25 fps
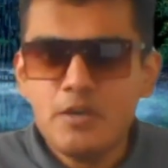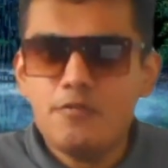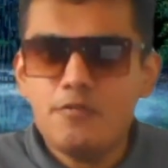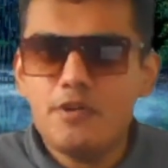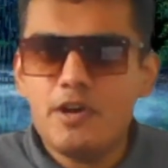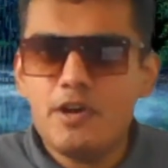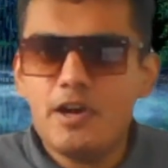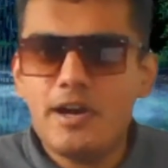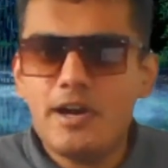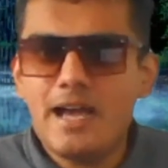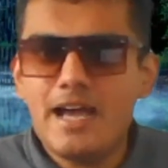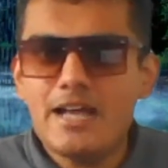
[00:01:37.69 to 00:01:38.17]

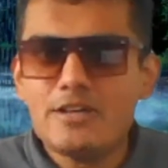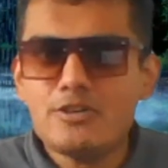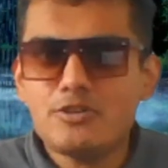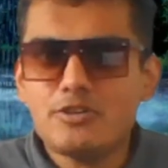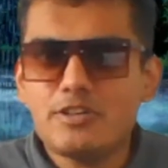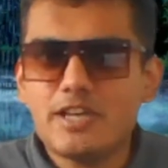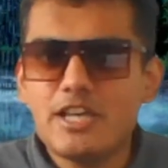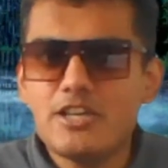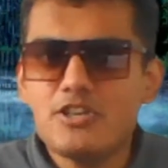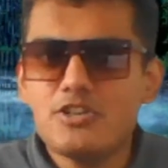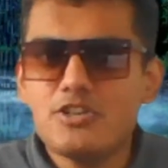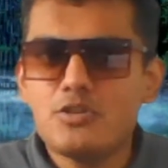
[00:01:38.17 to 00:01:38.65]
where
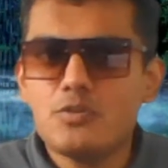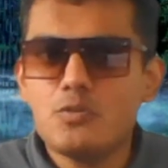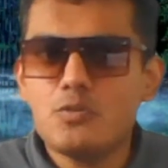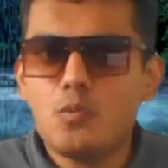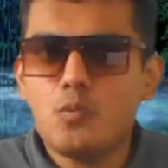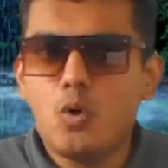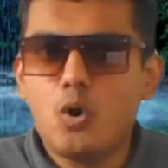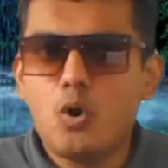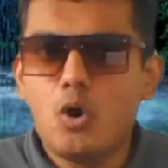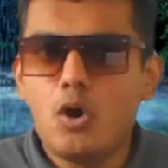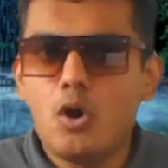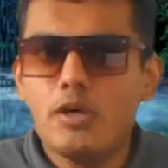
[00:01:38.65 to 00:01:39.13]

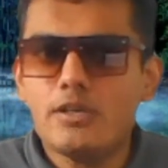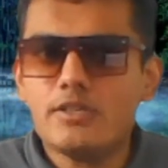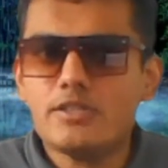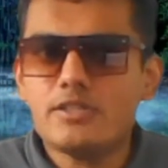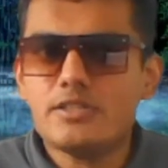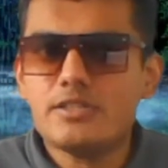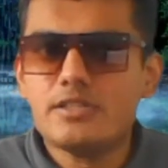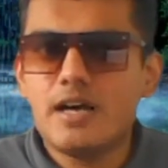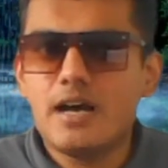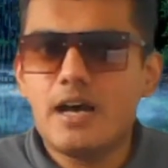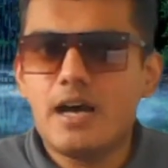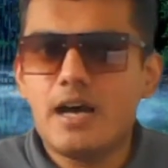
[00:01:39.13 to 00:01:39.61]
education
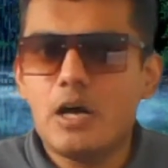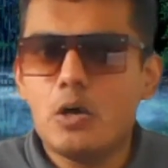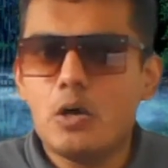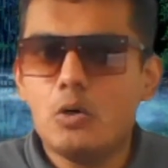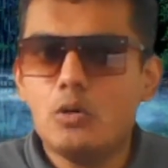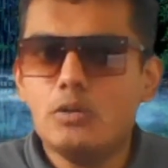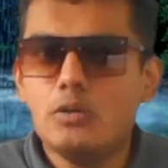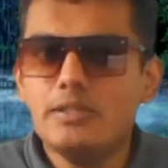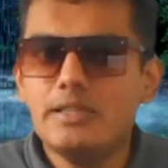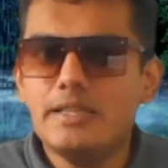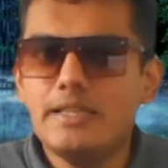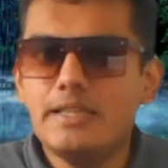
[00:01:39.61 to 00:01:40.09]
was
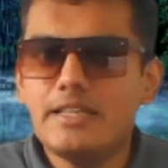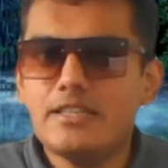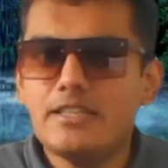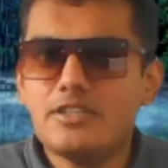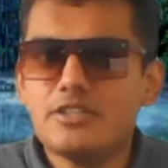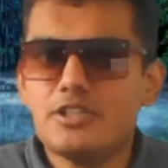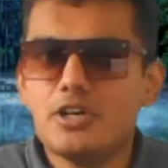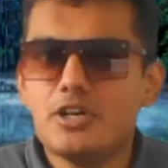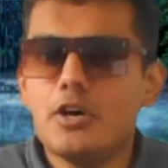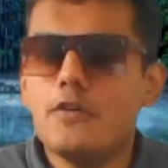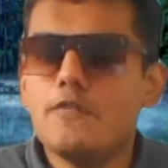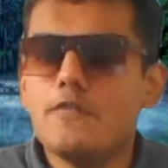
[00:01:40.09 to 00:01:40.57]
only
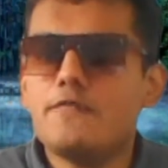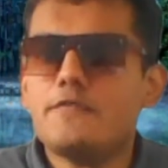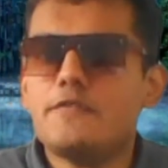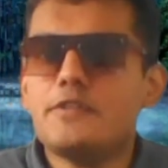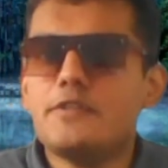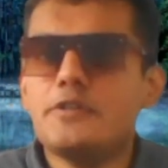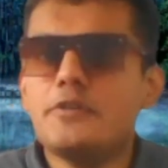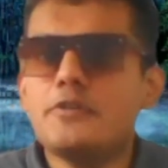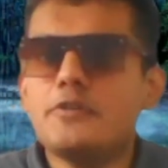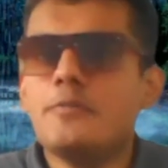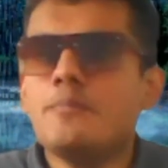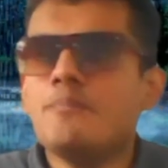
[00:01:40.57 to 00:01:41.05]
served
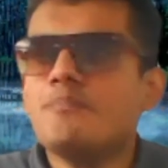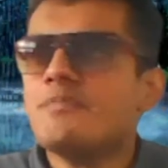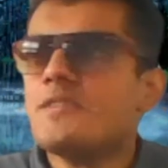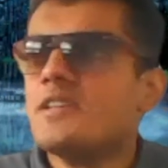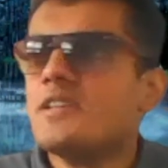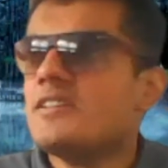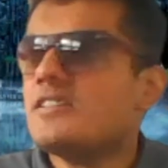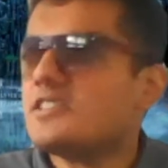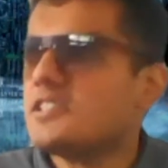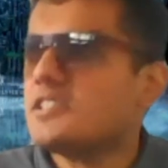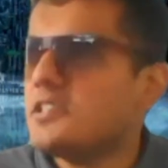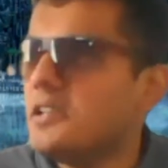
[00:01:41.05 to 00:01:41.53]
to
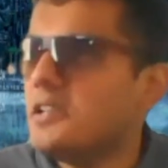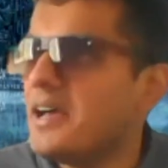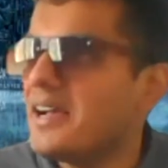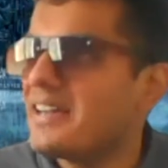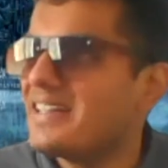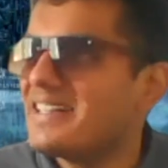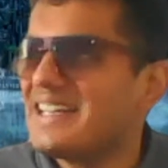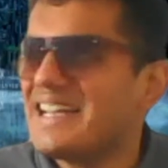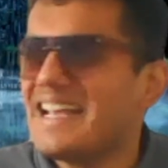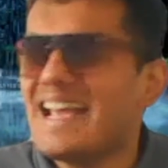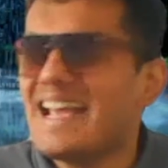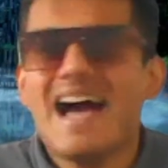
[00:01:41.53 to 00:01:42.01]

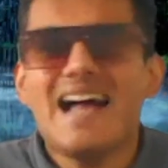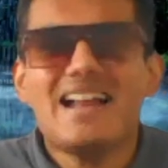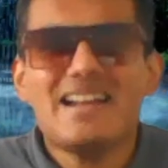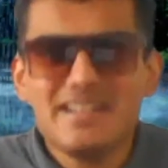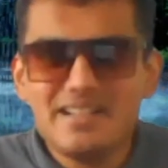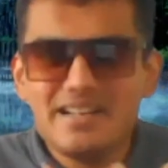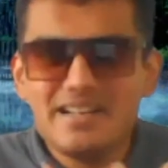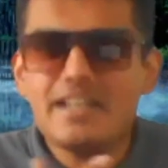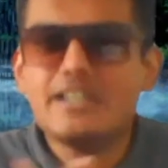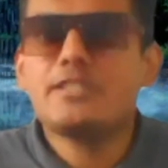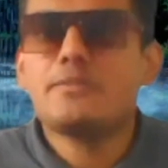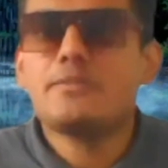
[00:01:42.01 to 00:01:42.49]
select
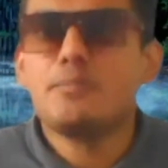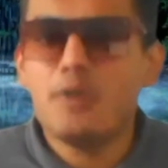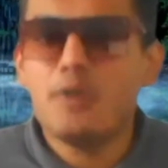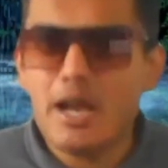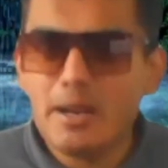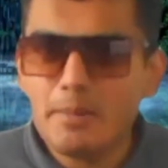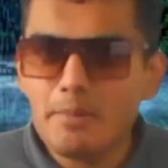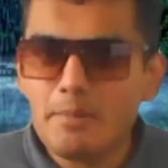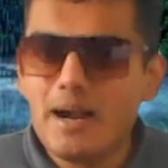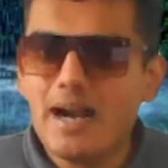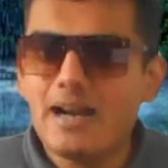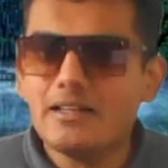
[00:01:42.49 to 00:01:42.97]
candidates
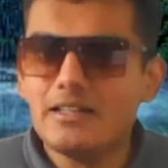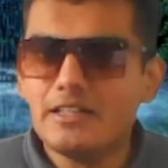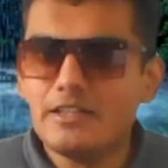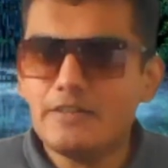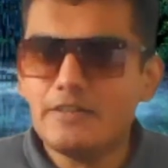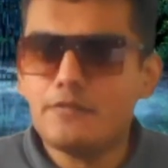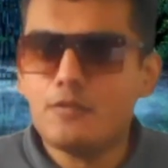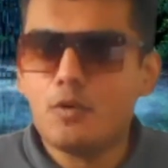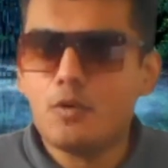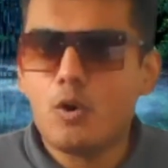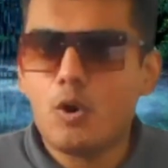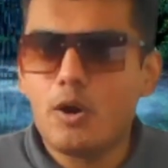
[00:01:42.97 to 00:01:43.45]

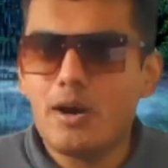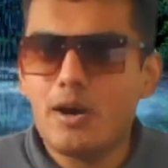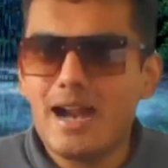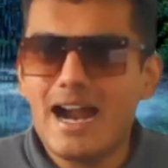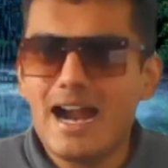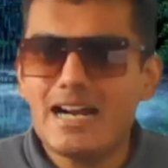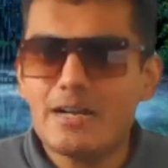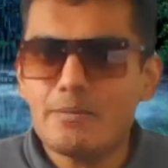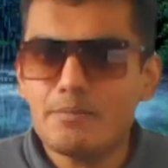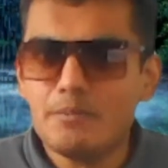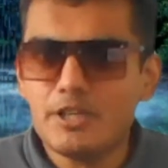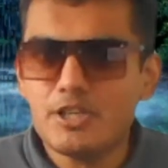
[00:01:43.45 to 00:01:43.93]
primarily for
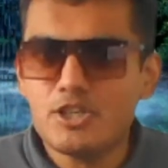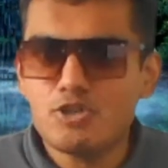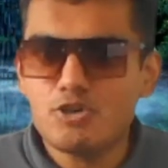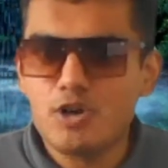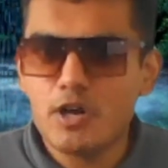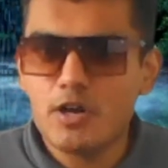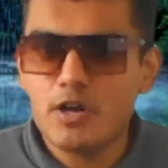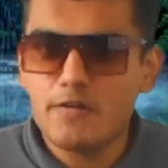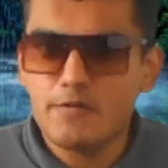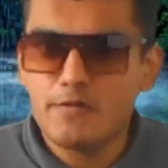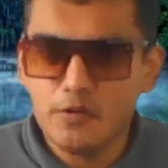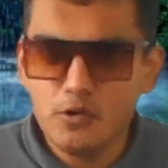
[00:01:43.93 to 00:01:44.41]

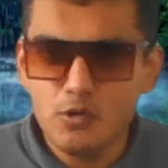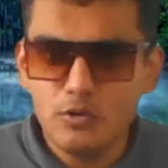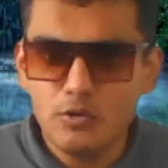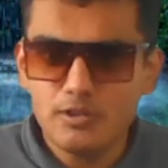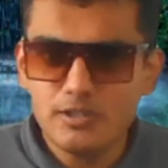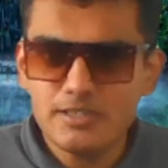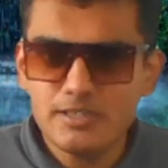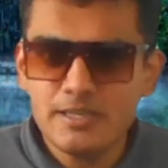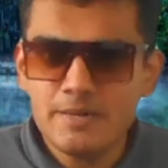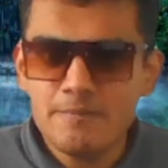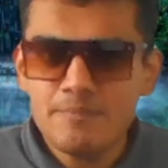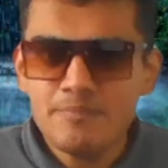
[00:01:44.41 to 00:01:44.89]
administrative
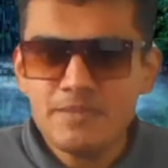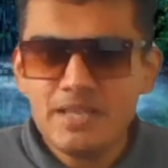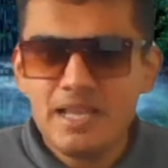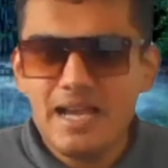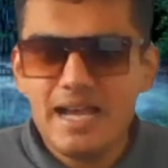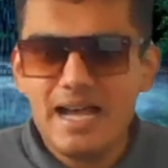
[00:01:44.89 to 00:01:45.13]
roles.